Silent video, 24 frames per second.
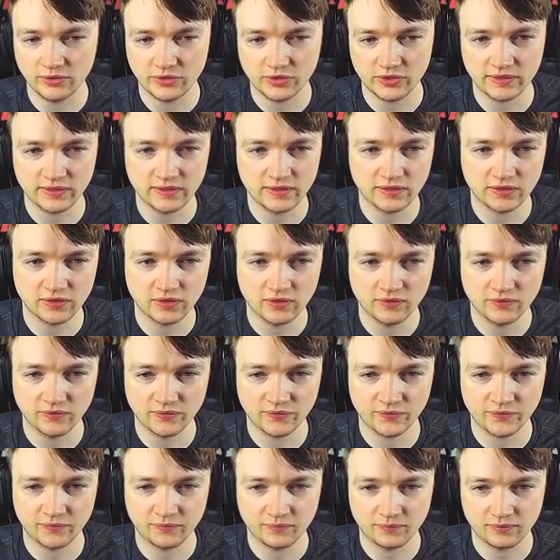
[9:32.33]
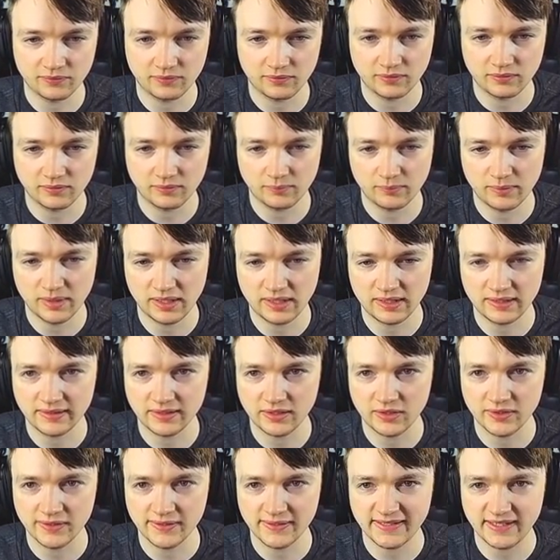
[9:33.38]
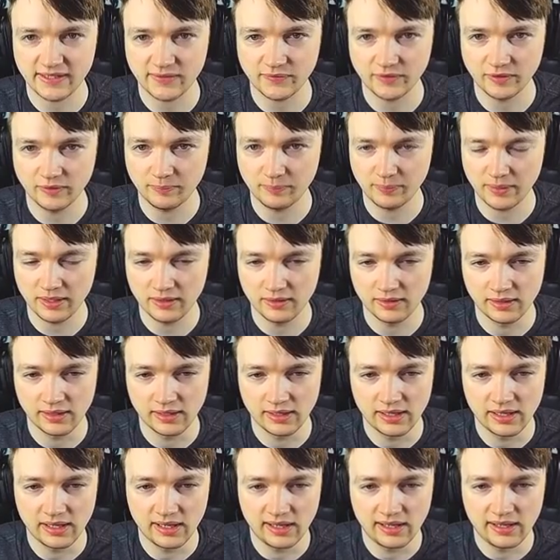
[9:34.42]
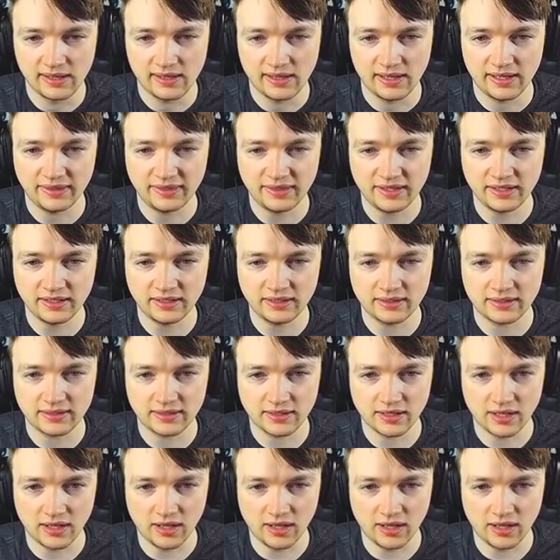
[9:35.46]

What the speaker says: just to sort of make us a lot safer, but I think